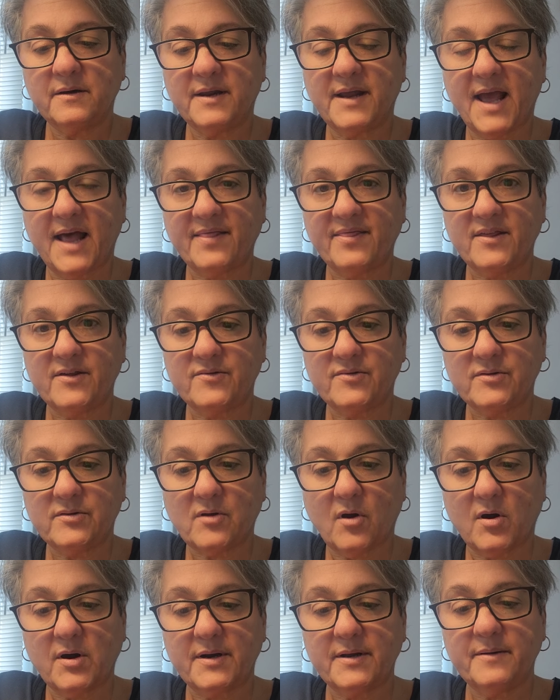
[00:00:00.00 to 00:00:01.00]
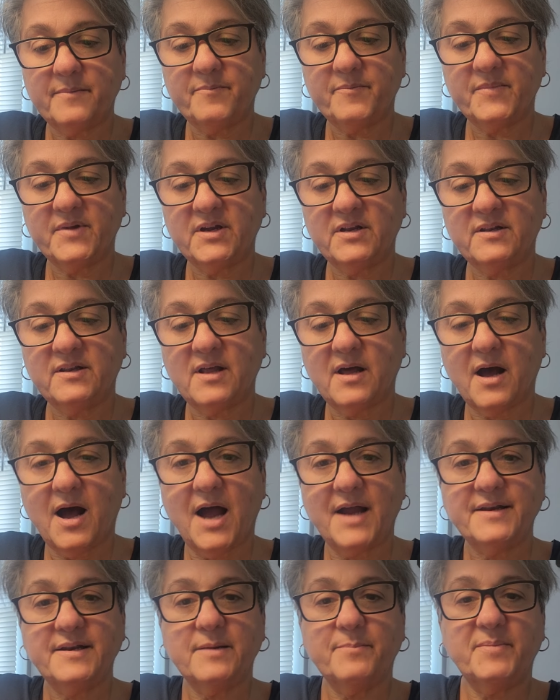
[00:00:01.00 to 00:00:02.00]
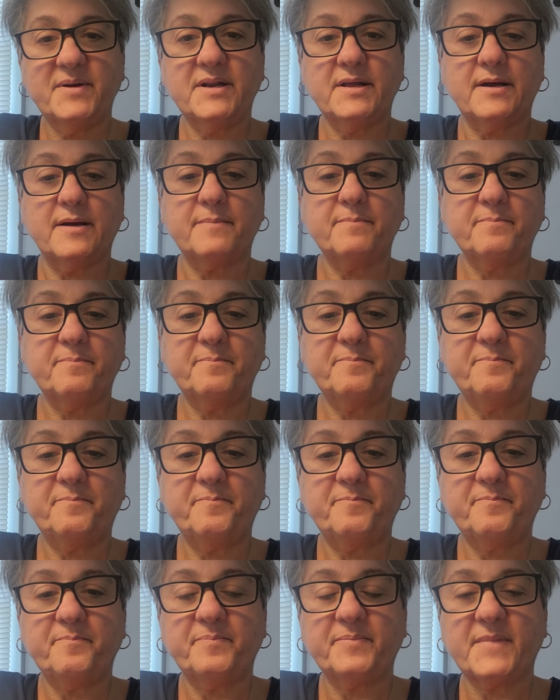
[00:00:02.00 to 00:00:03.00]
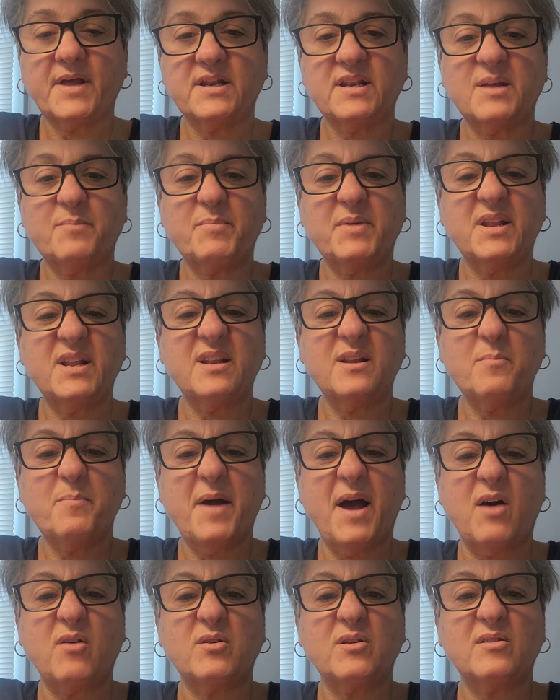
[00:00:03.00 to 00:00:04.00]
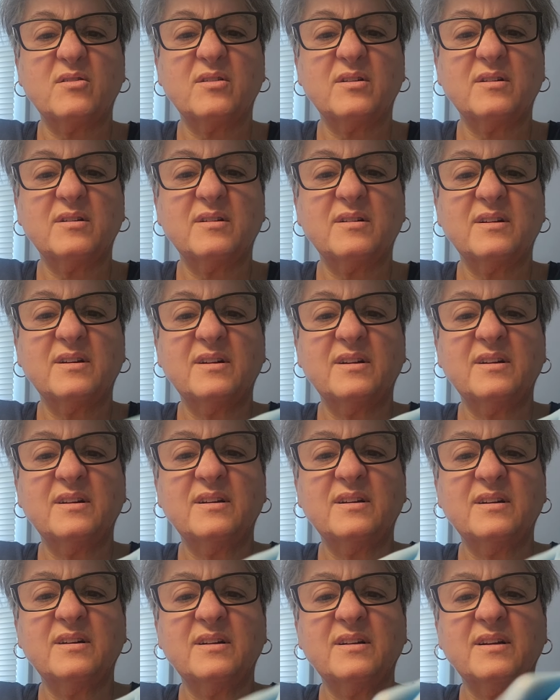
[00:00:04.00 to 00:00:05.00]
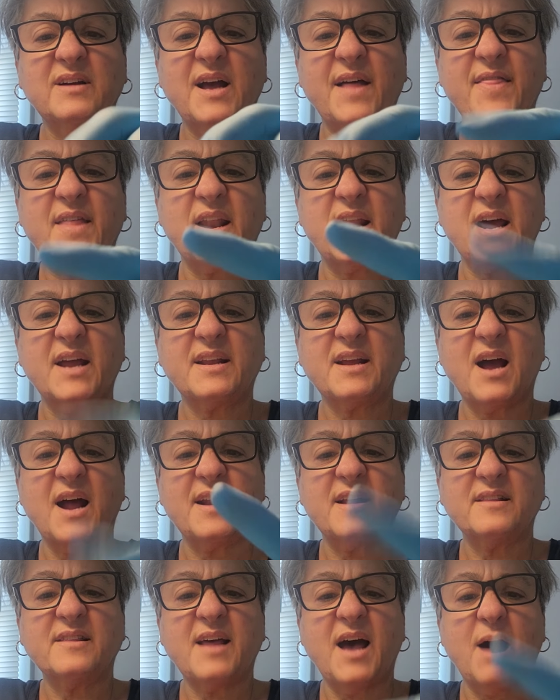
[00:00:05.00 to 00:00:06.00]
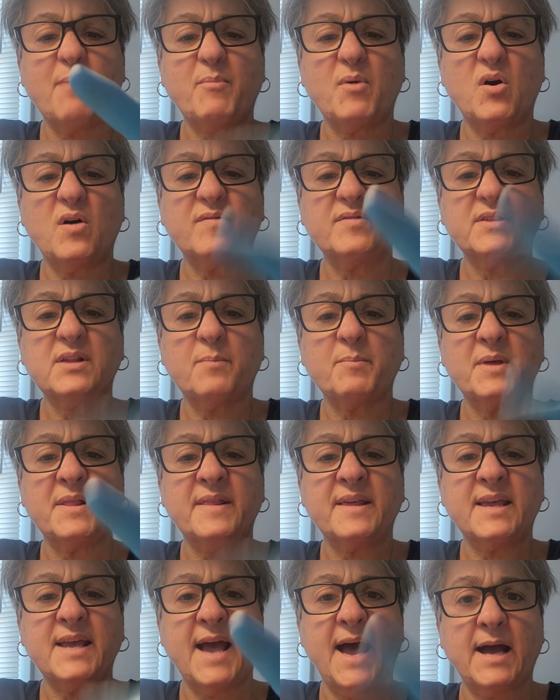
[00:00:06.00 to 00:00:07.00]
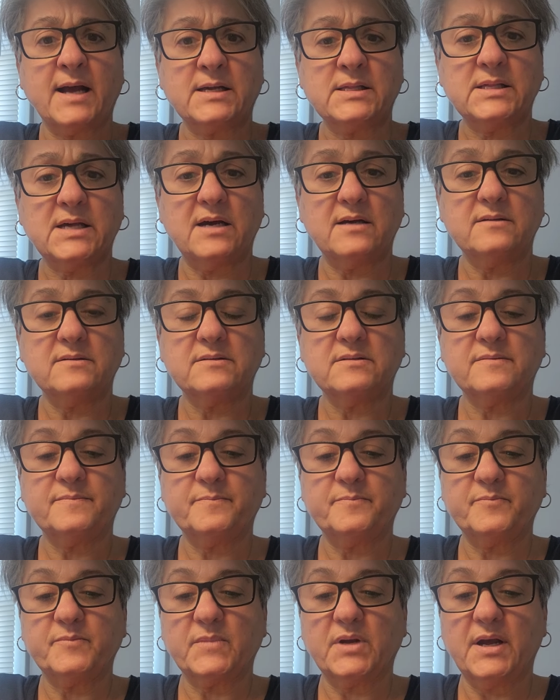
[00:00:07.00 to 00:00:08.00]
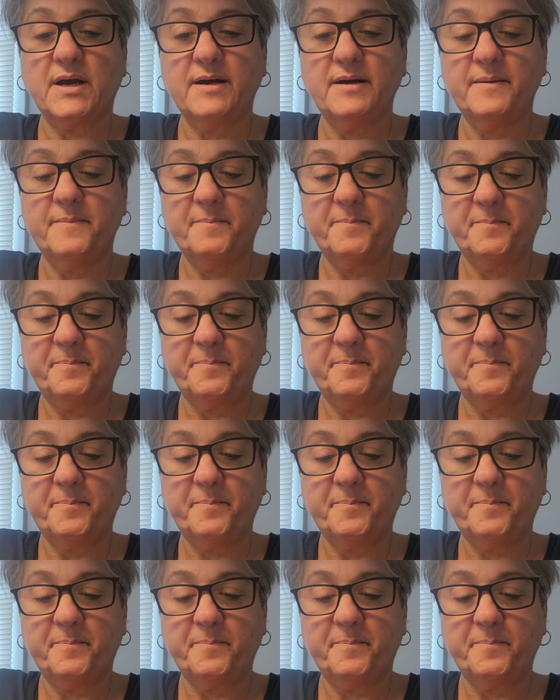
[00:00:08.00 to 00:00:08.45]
get this started. I dip it in the powder, and then I kind of tap off some of the excess, okay?